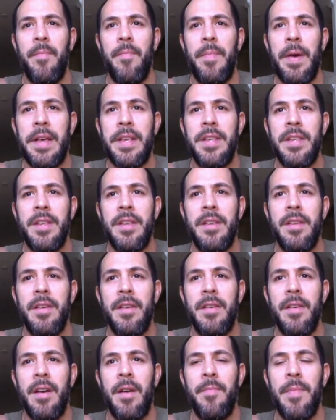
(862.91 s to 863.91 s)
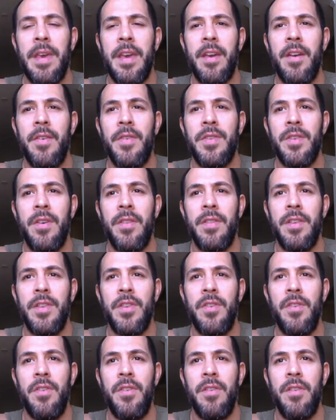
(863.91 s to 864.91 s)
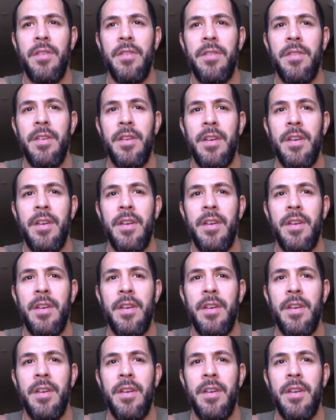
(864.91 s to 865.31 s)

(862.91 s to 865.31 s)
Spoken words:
best amigos on this earth,